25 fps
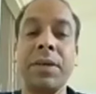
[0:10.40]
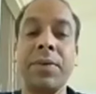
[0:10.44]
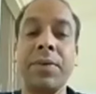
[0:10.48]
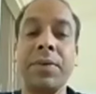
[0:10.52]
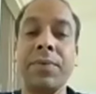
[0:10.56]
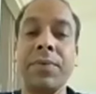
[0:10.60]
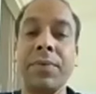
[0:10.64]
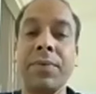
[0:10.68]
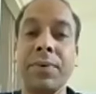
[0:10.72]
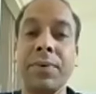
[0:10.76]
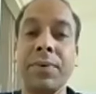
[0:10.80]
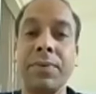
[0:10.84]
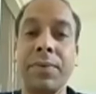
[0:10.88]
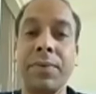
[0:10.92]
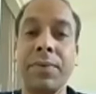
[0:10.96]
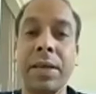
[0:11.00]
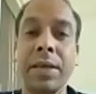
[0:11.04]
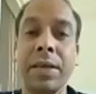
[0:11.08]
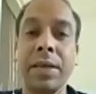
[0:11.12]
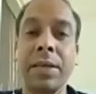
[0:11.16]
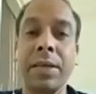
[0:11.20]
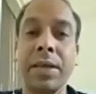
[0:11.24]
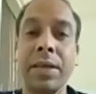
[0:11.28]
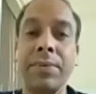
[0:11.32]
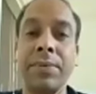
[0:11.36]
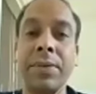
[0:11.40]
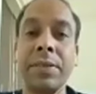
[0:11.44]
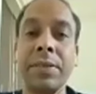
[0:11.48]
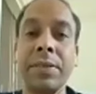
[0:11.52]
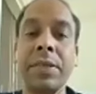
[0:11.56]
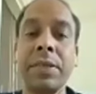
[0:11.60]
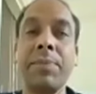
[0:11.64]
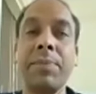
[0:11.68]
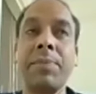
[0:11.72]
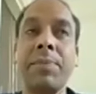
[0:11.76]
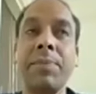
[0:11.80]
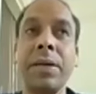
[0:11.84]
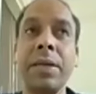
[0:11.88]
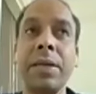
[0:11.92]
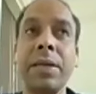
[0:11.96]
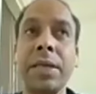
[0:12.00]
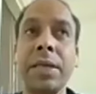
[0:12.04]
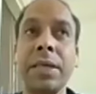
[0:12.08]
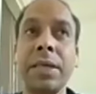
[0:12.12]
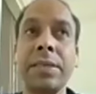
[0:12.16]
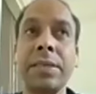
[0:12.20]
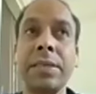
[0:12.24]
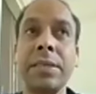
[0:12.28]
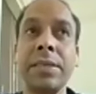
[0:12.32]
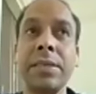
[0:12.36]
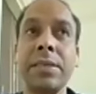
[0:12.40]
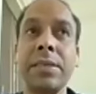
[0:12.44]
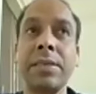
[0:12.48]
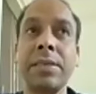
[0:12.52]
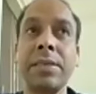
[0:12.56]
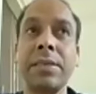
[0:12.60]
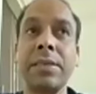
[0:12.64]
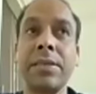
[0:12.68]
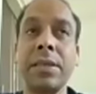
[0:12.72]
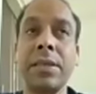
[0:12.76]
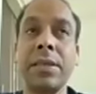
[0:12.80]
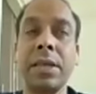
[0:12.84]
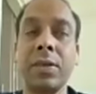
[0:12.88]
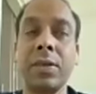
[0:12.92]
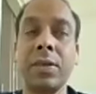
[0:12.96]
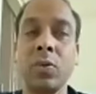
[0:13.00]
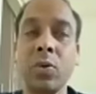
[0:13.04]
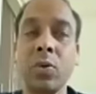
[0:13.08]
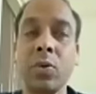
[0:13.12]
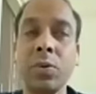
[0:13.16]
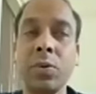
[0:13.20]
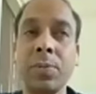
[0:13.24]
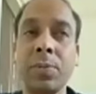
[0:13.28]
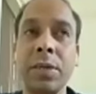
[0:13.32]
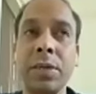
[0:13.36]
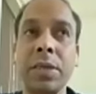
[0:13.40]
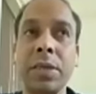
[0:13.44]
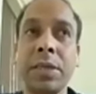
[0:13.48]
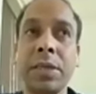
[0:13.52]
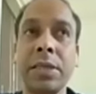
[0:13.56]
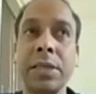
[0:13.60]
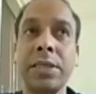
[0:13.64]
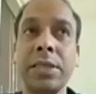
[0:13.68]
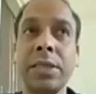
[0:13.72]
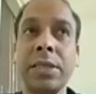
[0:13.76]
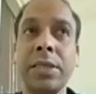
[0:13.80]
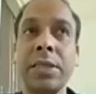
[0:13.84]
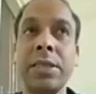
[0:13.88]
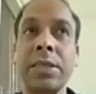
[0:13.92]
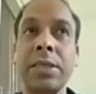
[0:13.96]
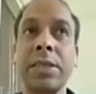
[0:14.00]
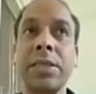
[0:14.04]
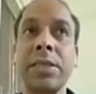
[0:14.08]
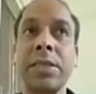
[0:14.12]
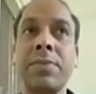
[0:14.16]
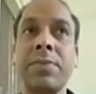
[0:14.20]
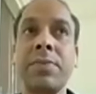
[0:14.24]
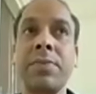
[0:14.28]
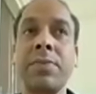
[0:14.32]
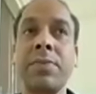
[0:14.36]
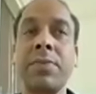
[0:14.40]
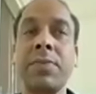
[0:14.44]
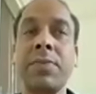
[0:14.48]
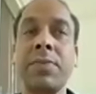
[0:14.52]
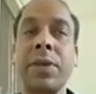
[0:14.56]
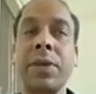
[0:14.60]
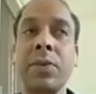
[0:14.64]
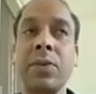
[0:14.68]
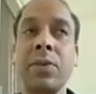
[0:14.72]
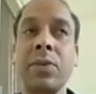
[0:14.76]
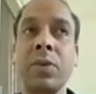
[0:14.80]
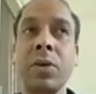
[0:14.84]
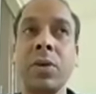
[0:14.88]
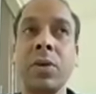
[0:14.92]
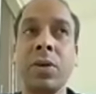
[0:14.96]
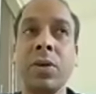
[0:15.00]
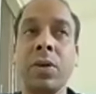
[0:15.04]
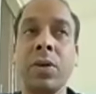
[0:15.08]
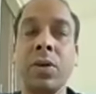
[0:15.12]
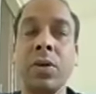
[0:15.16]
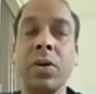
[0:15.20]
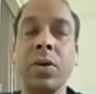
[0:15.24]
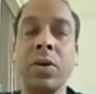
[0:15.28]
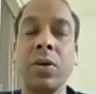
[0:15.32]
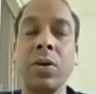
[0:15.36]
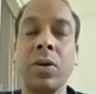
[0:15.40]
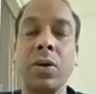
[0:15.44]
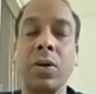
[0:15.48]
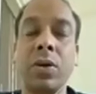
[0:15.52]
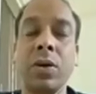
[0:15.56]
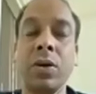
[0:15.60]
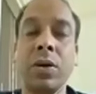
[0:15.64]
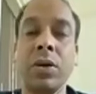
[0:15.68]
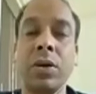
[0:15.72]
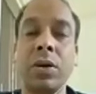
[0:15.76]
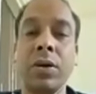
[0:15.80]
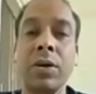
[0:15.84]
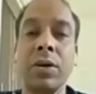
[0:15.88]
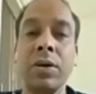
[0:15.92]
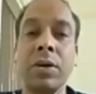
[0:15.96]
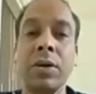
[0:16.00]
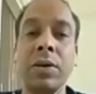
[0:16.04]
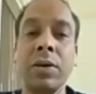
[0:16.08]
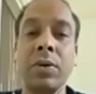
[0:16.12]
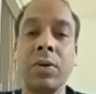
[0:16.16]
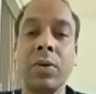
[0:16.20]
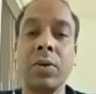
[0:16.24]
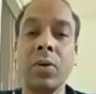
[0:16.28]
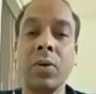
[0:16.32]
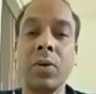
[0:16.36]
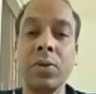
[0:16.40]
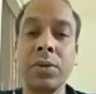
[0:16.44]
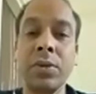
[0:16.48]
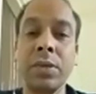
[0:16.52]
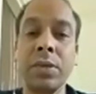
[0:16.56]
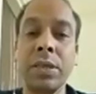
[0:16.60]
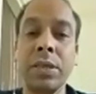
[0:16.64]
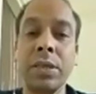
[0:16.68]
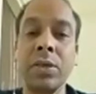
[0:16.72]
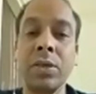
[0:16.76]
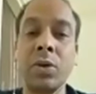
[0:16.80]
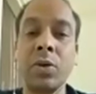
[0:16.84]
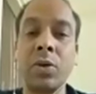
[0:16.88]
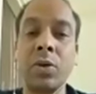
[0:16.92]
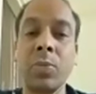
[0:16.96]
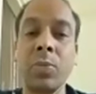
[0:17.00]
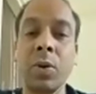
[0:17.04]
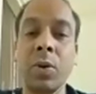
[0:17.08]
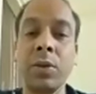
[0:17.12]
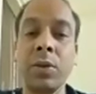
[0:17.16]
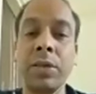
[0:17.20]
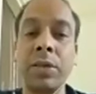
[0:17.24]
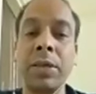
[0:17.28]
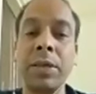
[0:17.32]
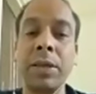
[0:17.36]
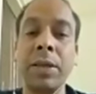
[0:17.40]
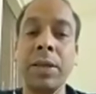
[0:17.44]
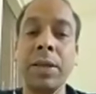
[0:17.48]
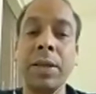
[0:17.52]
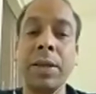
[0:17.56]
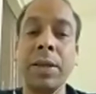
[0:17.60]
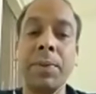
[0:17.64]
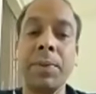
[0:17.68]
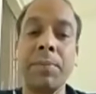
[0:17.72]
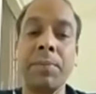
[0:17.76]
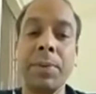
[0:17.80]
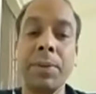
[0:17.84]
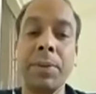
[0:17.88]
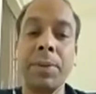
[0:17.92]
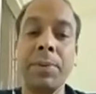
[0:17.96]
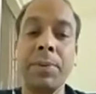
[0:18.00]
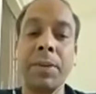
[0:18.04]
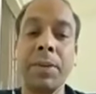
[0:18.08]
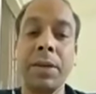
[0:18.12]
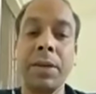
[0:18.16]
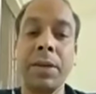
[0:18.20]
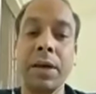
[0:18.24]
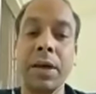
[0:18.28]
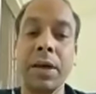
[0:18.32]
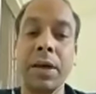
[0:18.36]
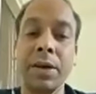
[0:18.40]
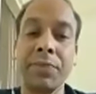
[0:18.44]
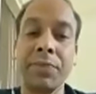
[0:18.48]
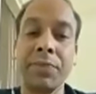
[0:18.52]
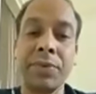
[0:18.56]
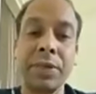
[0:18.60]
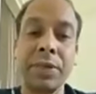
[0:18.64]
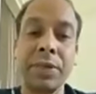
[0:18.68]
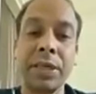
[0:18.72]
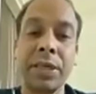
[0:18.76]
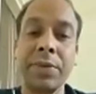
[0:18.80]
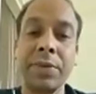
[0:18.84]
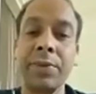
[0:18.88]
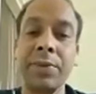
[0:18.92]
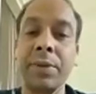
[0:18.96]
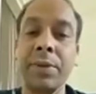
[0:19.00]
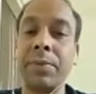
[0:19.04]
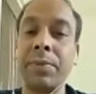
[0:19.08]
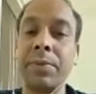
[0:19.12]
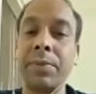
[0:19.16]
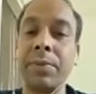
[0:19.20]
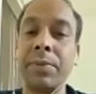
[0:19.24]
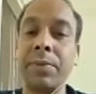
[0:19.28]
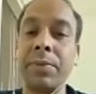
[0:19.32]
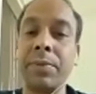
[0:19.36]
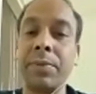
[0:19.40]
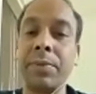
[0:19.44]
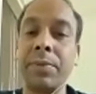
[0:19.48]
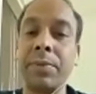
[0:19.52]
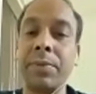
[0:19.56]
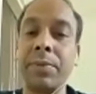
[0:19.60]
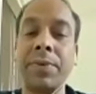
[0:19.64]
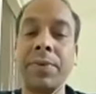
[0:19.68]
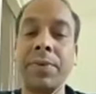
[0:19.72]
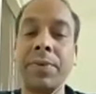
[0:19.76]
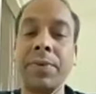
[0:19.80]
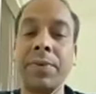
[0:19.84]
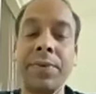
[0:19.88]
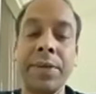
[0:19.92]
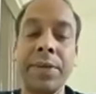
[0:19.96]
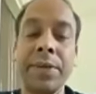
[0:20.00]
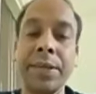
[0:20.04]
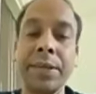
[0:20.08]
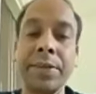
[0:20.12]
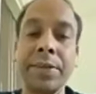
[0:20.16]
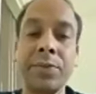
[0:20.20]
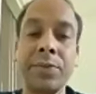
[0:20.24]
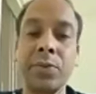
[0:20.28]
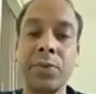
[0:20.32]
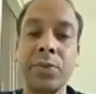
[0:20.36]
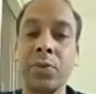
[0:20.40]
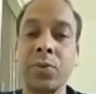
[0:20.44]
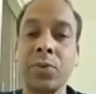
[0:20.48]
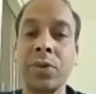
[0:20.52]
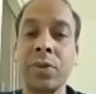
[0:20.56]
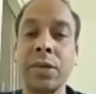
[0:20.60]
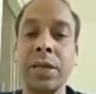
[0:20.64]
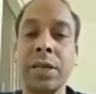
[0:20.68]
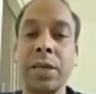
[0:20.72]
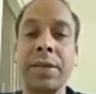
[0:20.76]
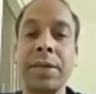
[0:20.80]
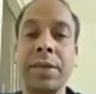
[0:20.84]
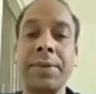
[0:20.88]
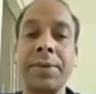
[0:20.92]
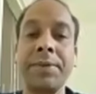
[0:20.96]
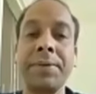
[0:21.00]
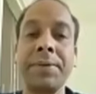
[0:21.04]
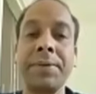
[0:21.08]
we are giving some medications, that those medications, when goes in our body, maybe after giving, maybe by various route, like